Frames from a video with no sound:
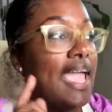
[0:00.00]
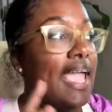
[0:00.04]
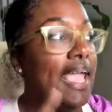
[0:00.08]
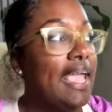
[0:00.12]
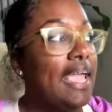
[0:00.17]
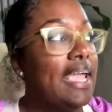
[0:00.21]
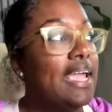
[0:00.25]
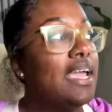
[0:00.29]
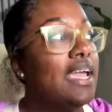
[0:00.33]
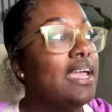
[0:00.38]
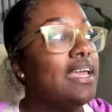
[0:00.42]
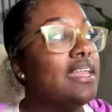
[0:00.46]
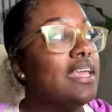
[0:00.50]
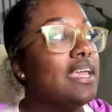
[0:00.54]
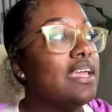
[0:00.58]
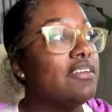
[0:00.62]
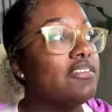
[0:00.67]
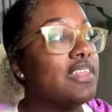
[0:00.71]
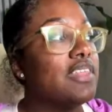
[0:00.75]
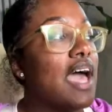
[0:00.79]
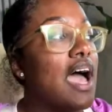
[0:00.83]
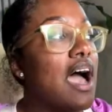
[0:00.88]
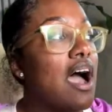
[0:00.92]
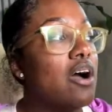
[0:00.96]
And
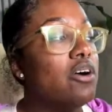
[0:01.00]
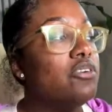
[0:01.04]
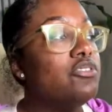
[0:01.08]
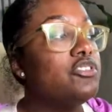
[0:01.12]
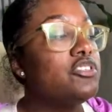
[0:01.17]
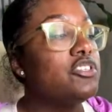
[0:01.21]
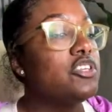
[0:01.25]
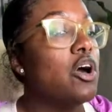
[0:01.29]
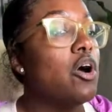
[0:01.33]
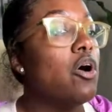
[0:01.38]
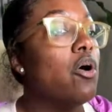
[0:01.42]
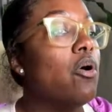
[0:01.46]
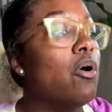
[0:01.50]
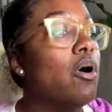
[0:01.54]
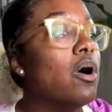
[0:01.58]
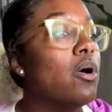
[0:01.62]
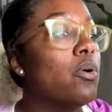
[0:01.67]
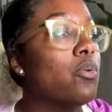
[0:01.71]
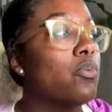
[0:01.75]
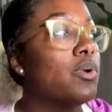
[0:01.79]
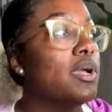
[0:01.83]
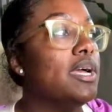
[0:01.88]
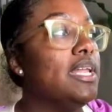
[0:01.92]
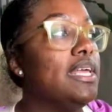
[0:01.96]
it's also a
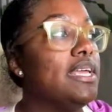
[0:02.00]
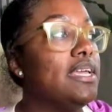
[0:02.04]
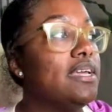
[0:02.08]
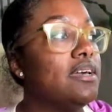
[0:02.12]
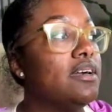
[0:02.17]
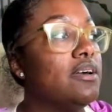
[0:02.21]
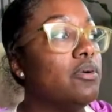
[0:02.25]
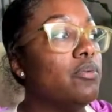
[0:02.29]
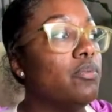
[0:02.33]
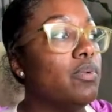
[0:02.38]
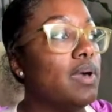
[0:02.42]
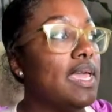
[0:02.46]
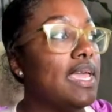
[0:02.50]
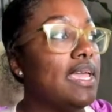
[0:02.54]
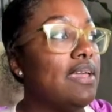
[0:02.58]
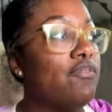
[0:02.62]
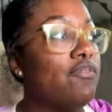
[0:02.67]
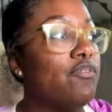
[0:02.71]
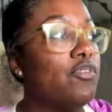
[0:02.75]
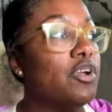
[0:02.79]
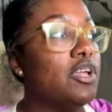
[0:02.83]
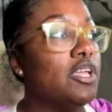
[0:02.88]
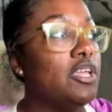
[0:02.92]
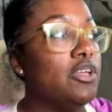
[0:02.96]
really good way for
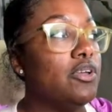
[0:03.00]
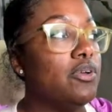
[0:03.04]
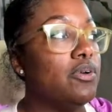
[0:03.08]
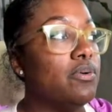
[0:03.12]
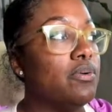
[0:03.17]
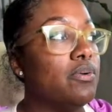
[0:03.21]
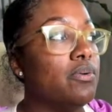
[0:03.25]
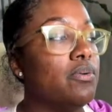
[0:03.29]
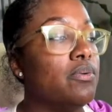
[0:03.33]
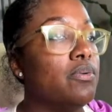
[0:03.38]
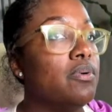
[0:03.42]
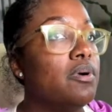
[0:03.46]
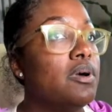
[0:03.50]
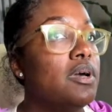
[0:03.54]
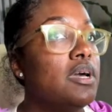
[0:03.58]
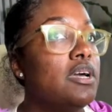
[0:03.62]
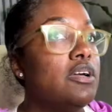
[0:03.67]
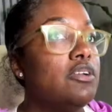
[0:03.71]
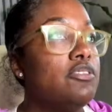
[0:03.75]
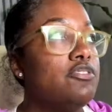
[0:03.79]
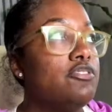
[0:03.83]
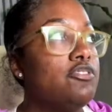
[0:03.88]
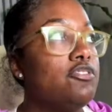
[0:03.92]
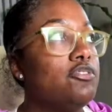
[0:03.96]
you
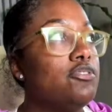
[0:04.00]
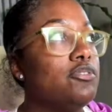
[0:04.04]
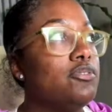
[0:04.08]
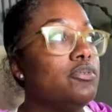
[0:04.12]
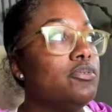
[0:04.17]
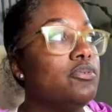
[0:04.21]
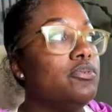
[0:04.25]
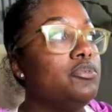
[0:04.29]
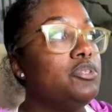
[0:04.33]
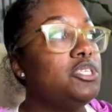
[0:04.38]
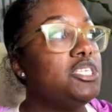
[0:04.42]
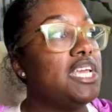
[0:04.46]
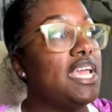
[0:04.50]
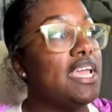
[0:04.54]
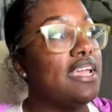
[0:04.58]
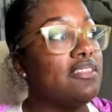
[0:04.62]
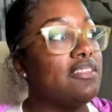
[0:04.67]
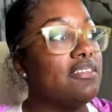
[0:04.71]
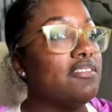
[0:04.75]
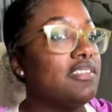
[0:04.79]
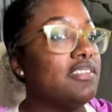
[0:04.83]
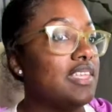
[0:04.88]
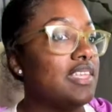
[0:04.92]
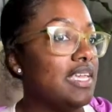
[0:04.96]
to check to
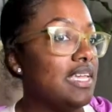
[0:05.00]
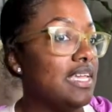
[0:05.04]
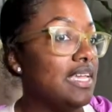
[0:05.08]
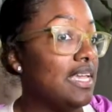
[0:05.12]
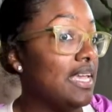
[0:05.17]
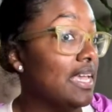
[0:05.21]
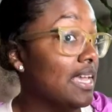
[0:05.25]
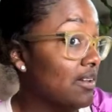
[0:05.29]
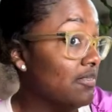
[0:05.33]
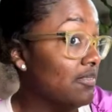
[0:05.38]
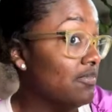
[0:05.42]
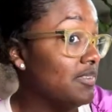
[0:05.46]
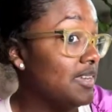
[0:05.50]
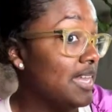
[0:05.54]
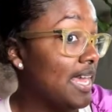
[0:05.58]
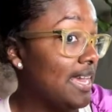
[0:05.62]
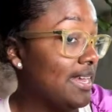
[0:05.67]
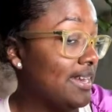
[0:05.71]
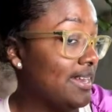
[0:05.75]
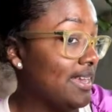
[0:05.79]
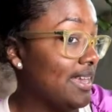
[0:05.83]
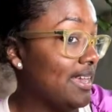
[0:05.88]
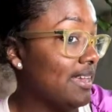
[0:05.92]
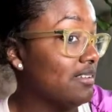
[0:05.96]
see if
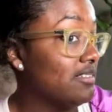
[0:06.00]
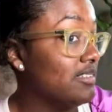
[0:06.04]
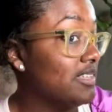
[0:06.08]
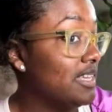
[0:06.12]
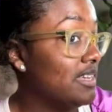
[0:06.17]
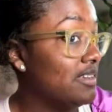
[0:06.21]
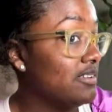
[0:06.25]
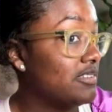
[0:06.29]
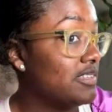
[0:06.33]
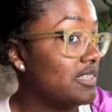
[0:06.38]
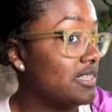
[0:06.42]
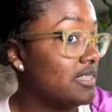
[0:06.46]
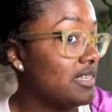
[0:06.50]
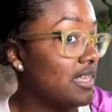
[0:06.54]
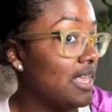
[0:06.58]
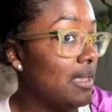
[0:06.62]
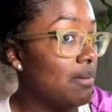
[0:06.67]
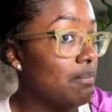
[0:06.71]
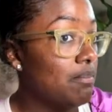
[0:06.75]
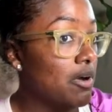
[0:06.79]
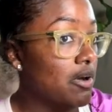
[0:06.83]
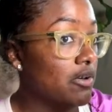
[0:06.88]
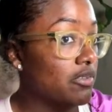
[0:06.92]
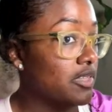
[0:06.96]
data exists in
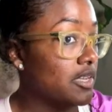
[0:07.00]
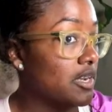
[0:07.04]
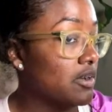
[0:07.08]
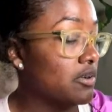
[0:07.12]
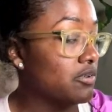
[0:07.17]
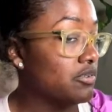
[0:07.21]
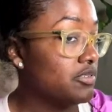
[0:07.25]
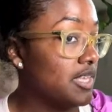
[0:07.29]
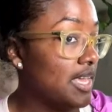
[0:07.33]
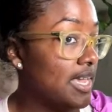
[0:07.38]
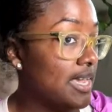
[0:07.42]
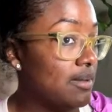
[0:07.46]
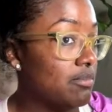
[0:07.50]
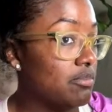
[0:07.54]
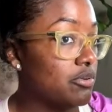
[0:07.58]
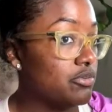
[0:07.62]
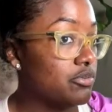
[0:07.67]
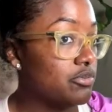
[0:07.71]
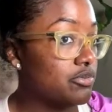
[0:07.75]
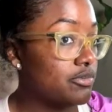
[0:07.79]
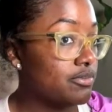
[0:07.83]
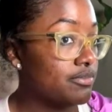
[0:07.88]
both of those tables.